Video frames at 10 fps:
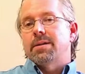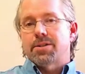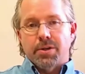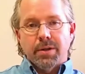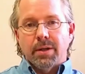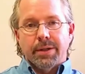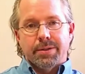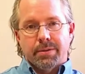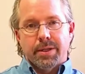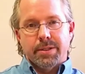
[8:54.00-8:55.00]
the
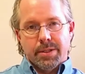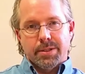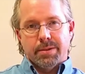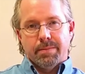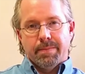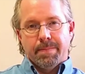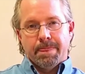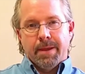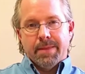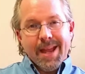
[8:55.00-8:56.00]
circulatory system.
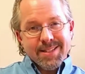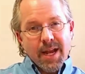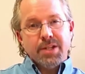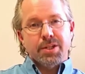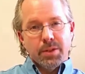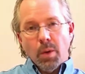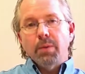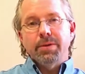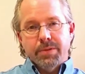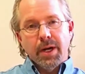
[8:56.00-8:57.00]
That's actually
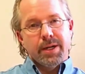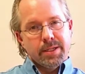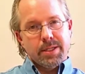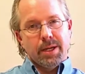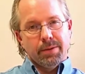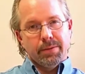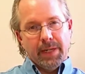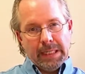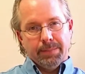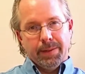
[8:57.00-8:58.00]
what we've done in
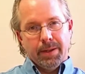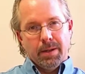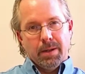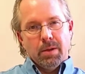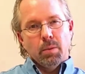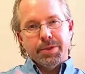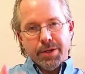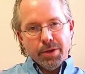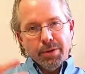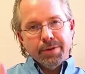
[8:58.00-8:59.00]
psychotherapy. What
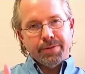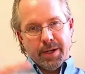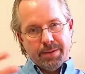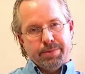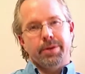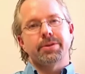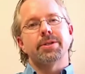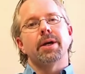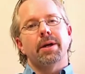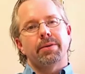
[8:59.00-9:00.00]
the unified
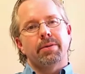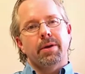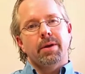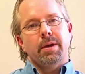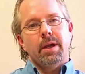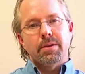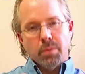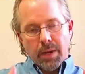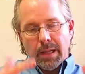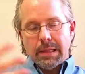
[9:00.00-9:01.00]
approach does
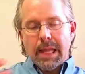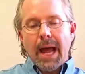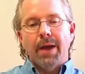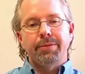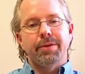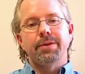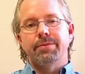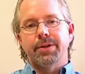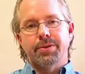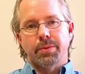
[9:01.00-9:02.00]
is allows
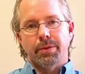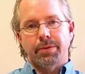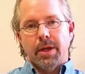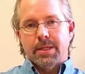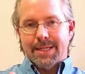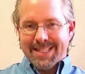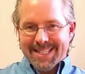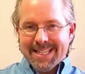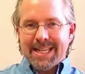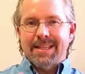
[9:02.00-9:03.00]
individuals to
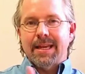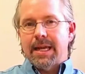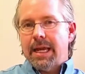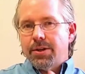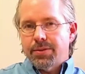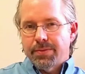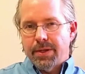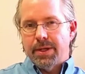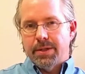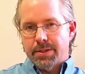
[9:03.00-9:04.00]
see that each of
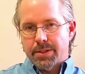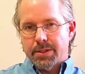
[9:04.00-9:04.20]
these